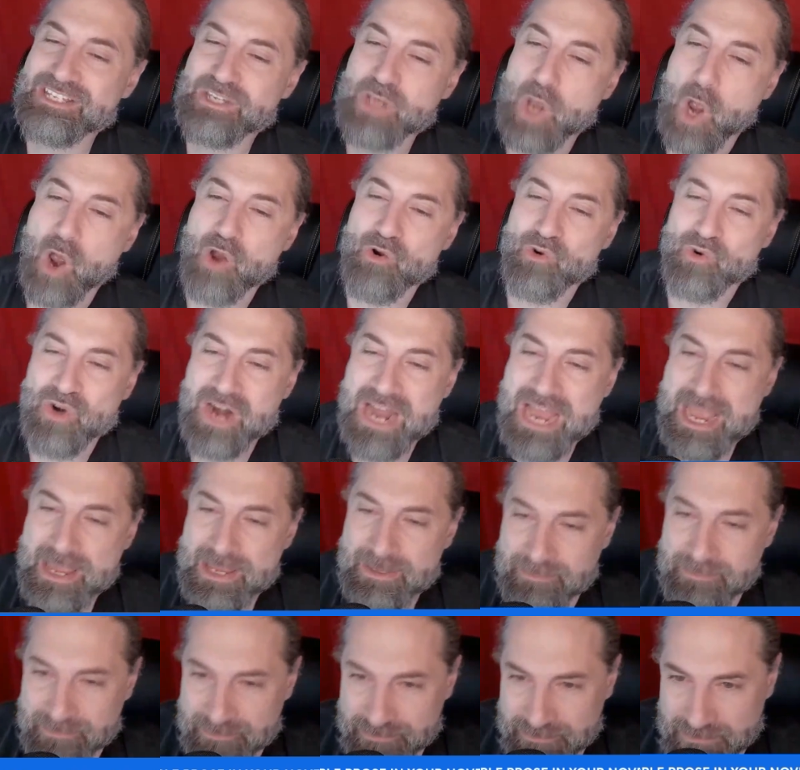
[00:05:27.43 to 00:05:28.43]

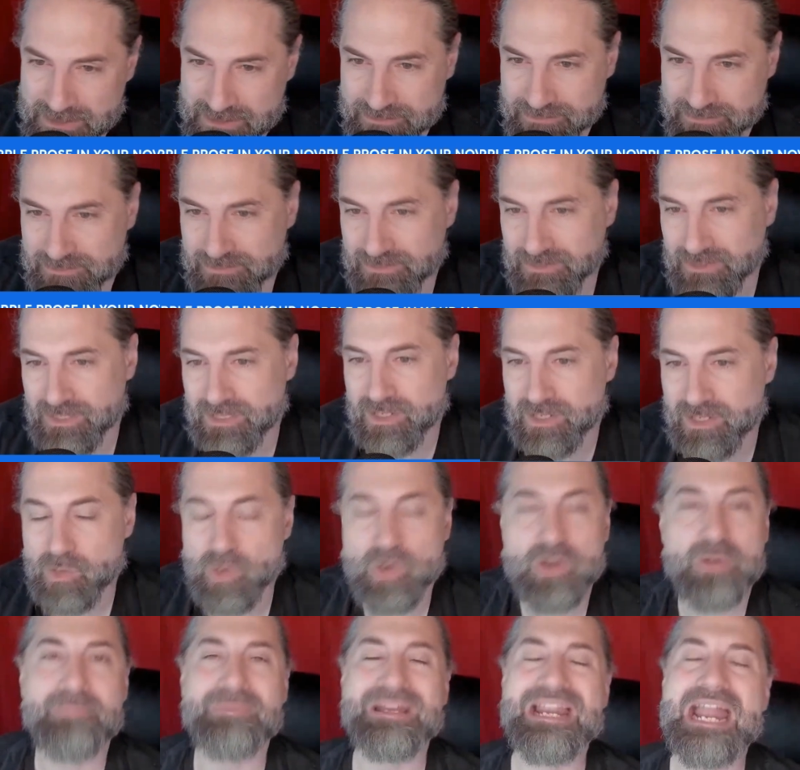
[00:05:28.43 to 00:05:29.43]
rhyme, all right,
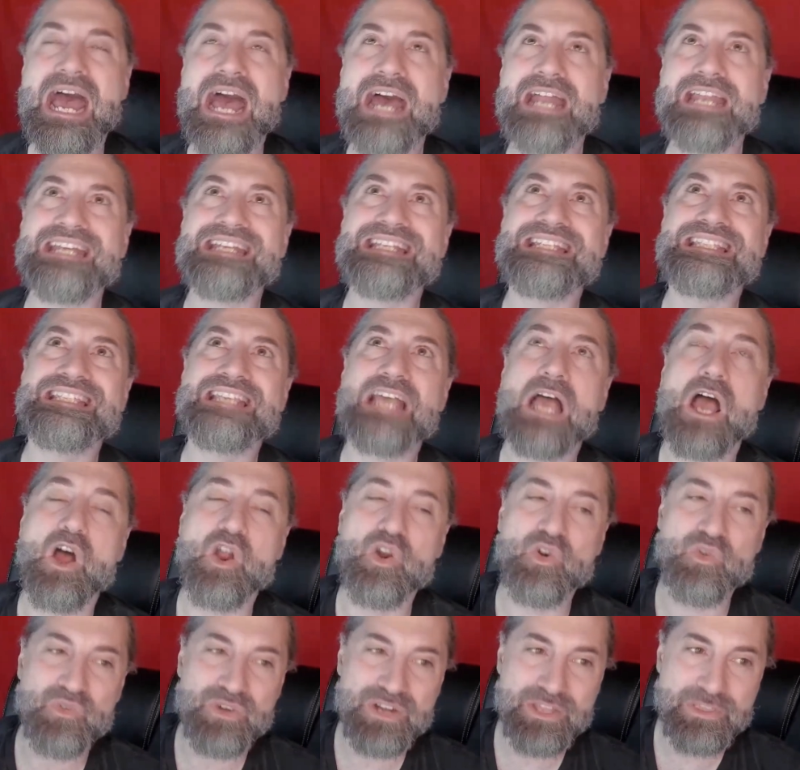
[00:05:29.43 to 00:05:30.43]
or monotonous
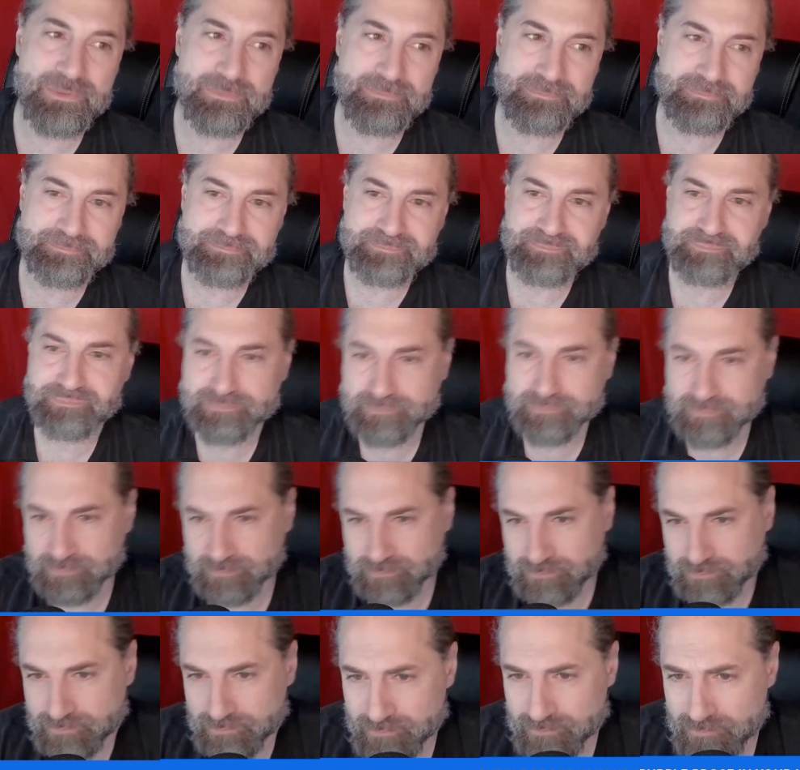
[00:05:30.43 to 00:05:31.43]
rhythm.
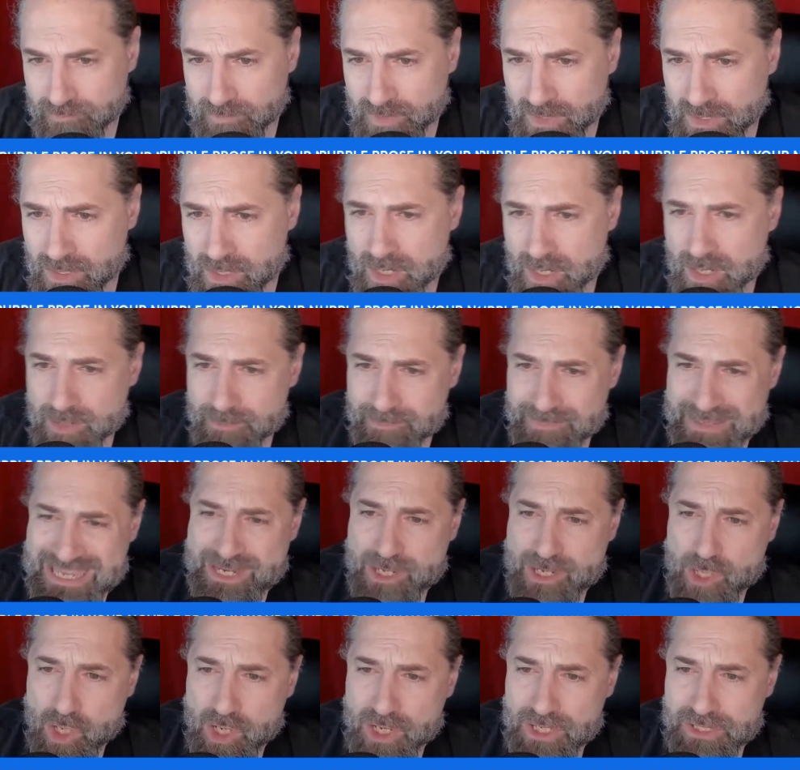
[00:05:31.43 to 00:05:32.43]
Be
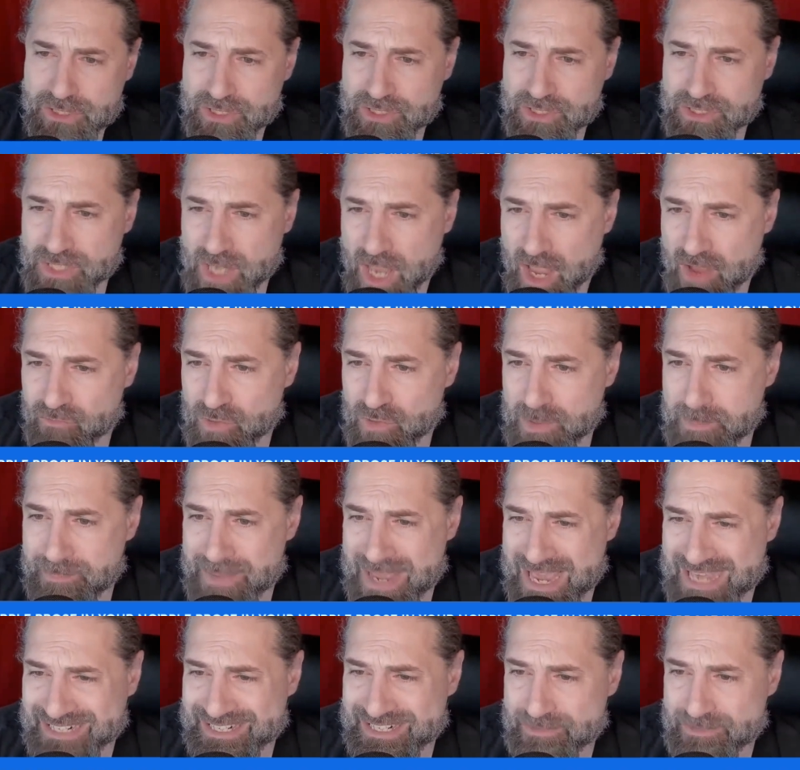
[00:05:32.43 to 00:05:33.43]
cautious of
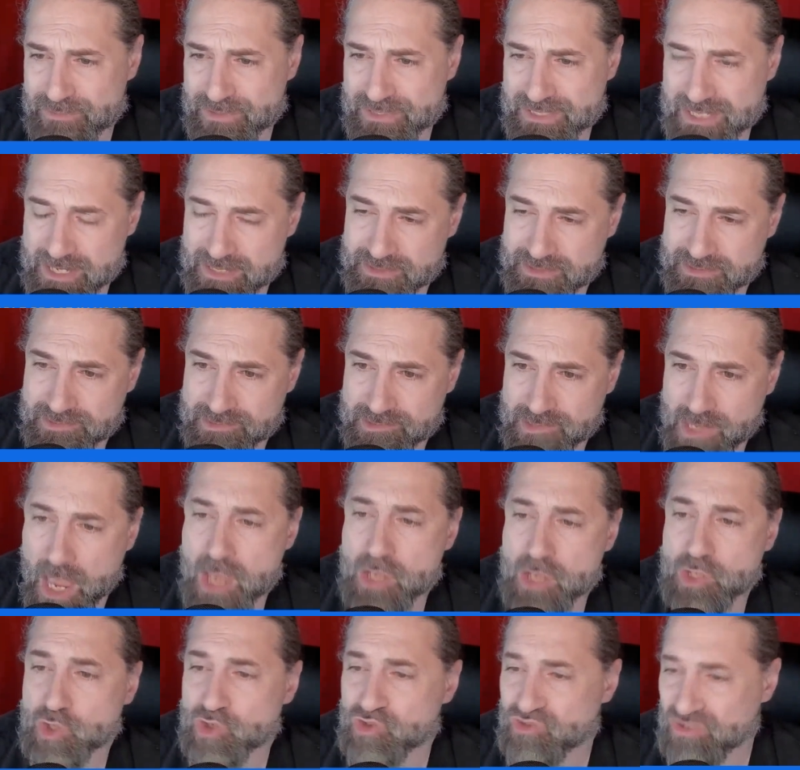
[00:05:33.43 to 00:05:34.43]
repetitive sentence
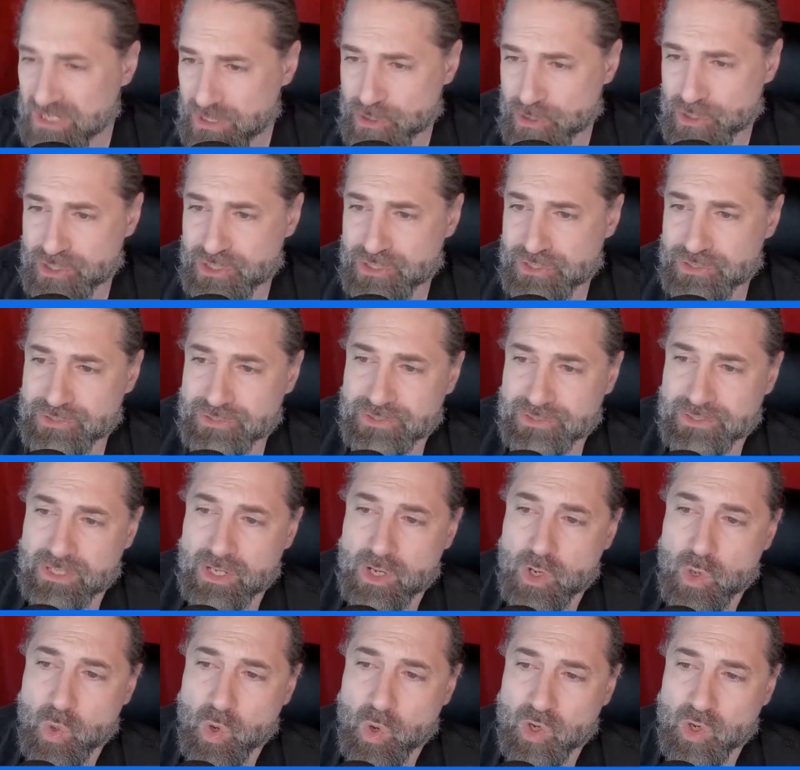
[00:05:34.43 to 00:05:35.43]
structures
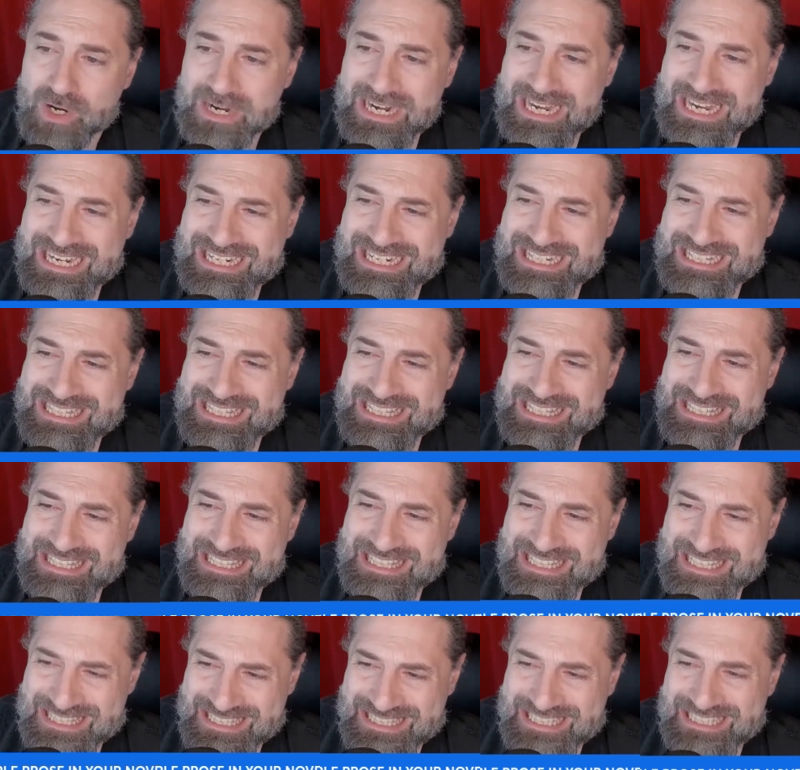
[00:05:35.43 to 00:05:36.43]
or a
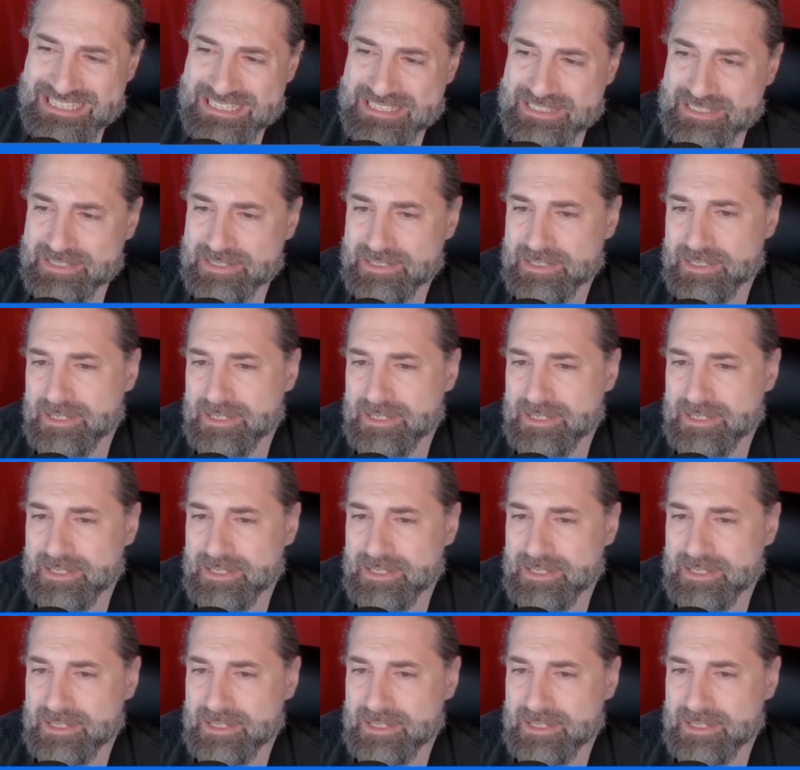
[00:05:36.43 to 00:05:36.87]
consistent